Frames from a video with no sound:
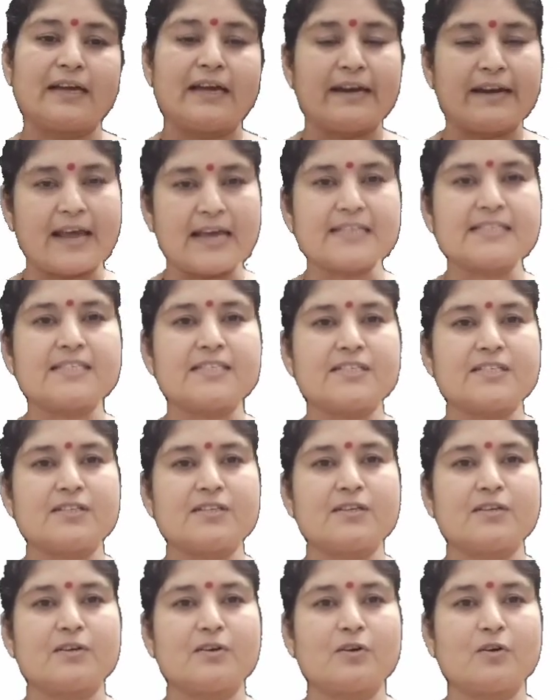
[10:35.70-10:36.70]
Next,
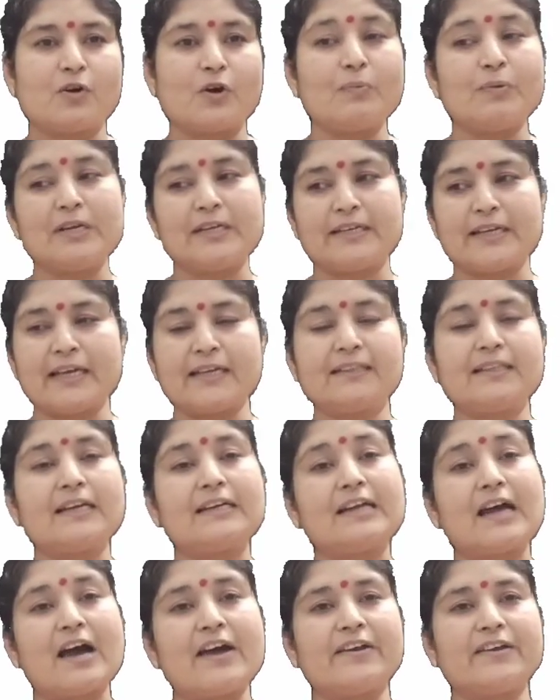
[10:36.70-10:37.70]
we will take the
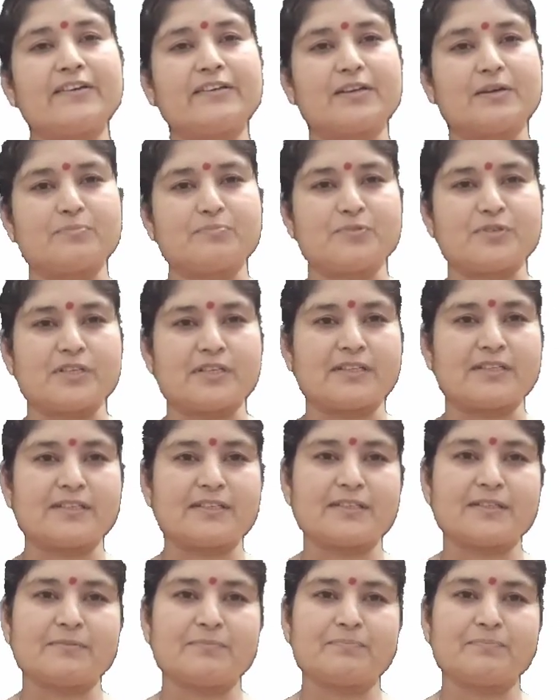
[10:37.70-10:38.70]
direct
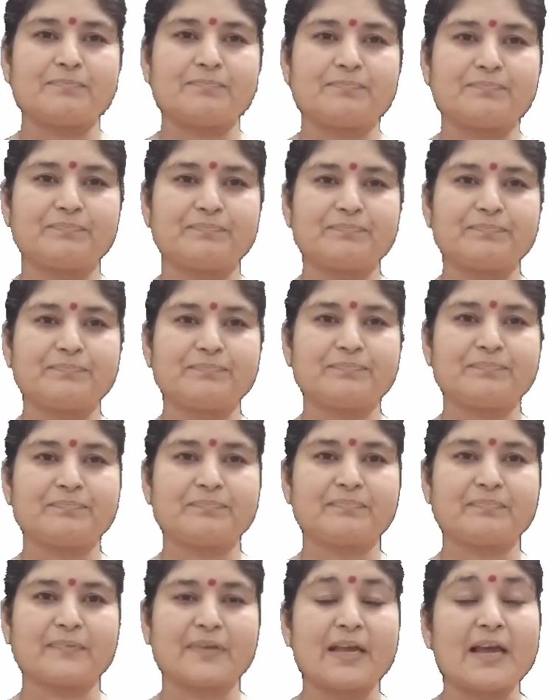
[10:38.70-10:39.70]
object.
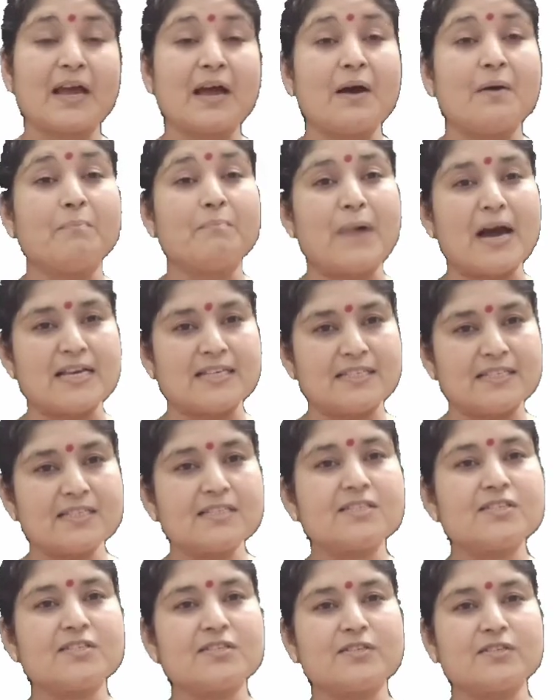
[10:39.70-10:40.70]
My
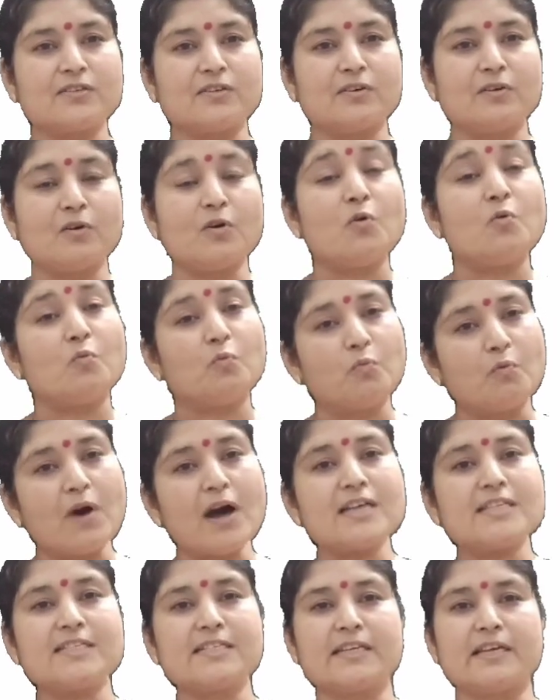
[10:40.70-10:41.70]
sister
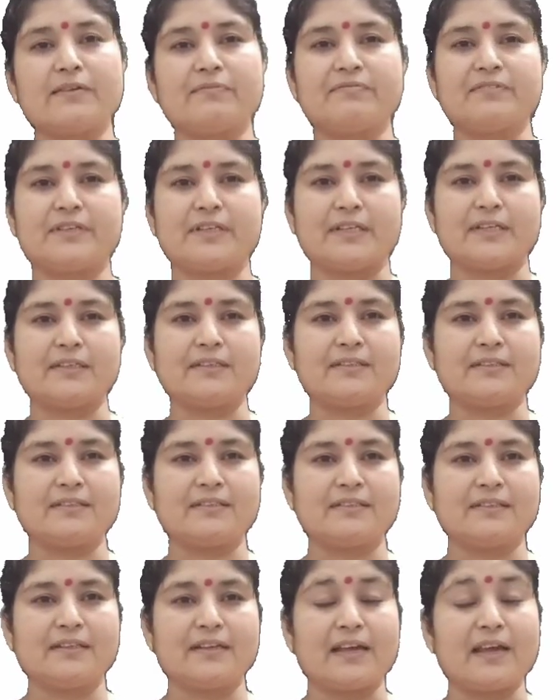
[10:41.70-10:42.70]
was gifted
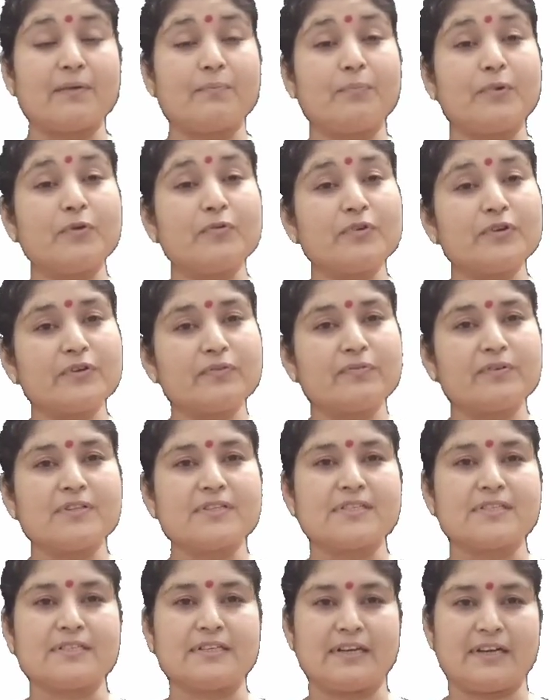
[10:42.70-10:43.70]
a beautiful
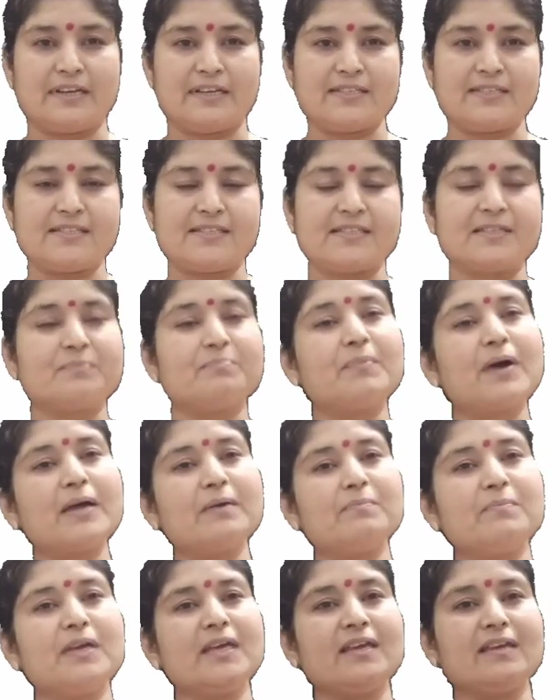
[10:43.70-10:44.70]
dress by
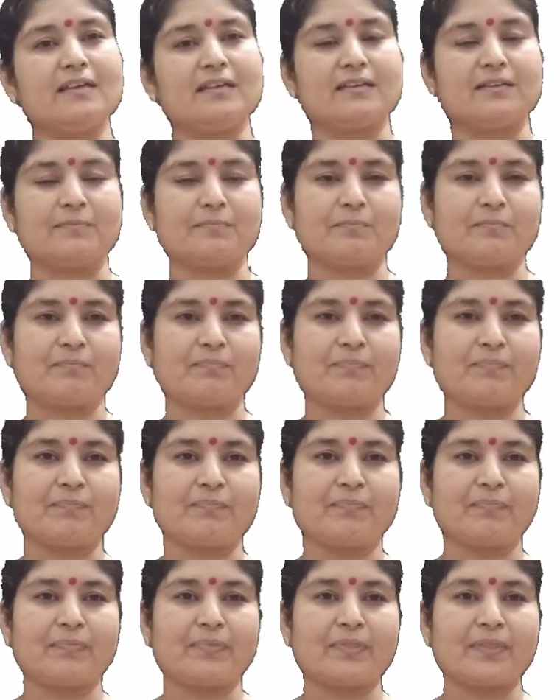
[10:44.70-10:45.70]
me.
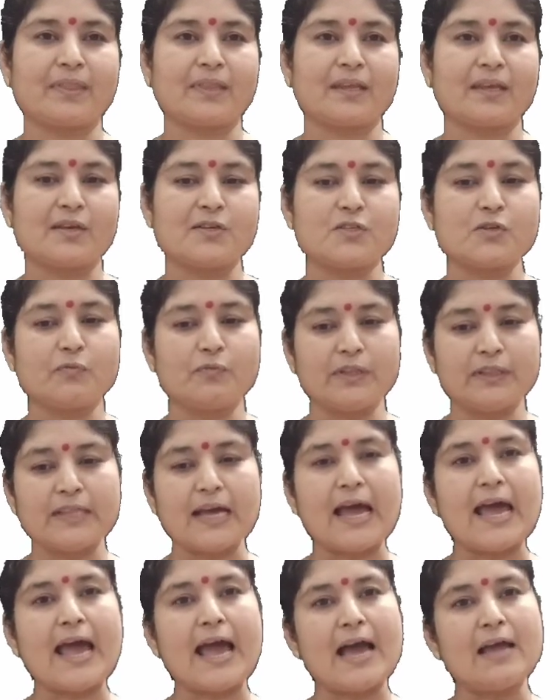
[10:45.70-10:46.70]
So with the
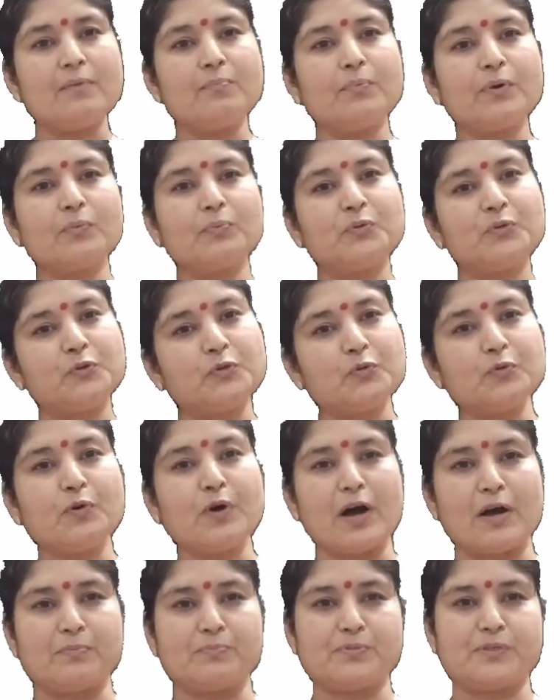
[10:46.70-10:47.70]
help of two
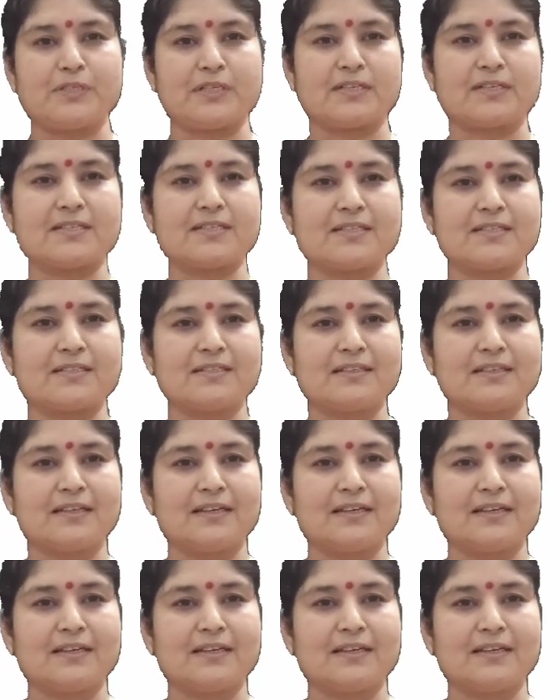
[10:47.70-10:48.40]
objects,